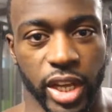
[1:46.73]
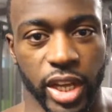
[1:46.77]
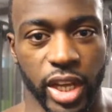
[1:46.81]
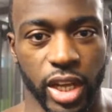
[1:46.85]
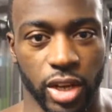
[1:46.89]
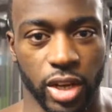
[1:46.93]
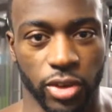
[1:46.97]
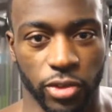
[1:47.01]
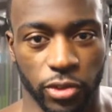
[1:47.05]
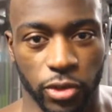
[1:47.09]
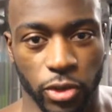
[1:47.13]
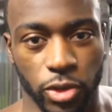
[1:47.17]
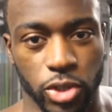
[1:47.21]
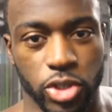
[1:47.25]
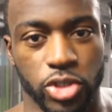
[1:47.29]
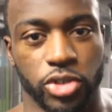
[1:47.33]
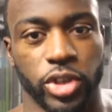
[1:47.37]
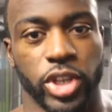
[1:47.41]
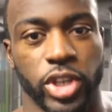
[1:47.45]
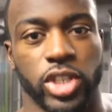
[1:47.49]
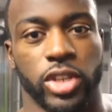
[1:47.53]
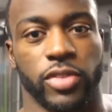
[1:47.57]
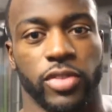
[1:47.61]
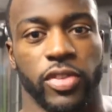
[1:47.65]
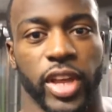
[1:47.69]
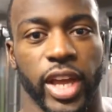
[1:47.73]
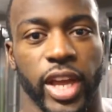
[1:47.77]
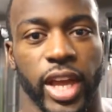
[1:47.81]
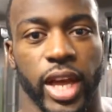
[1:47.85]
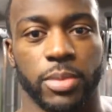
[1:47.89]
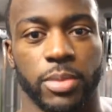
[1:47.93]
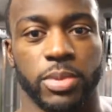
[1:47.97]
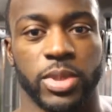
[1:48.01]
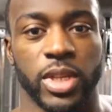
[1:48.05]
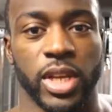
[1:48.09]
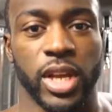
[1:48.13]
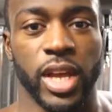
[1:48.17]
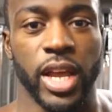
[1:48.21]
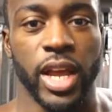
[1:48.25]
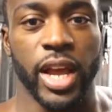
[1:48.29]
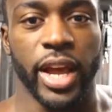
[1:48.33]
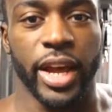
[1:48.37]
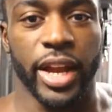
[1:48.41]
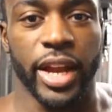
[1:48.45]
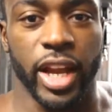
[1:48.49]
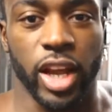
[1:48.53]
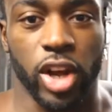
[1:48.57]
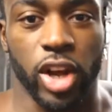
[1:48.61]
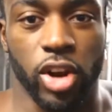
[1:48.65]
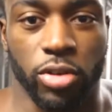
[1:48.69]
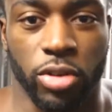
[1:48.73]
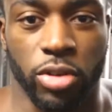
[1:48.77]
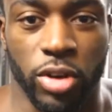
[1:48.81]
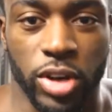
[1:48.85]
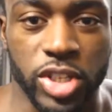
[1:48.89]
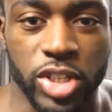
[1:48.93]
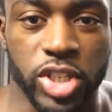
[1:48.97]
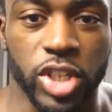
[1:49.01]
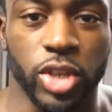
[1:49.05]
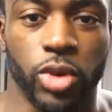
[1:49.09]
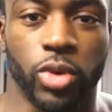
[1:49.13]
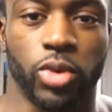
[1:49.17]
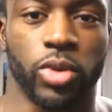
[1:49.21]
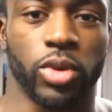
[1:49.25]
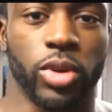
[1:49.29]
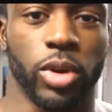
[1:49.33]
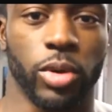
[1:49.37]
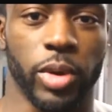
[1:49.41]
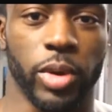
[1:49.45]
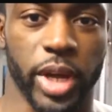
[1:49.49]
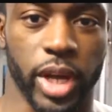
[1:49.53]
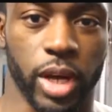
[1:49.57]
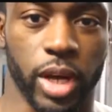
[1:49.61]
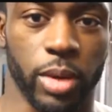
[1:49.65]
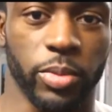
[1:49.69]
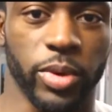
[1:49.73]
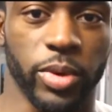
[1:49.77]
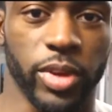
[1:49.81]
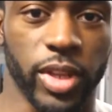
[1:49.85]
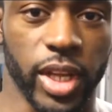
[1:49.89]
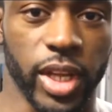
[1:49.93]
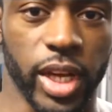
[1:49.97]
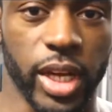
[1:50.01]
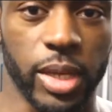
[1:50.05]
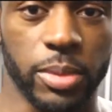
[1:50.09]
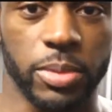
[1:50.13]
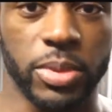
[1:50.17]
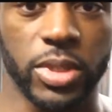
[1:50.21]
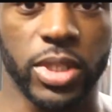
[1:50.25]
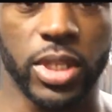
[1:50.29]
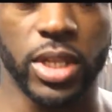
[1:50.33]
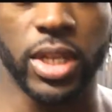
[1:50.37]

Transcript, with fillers: getting a full stretch of the abs and then crunching all the way up with the abs.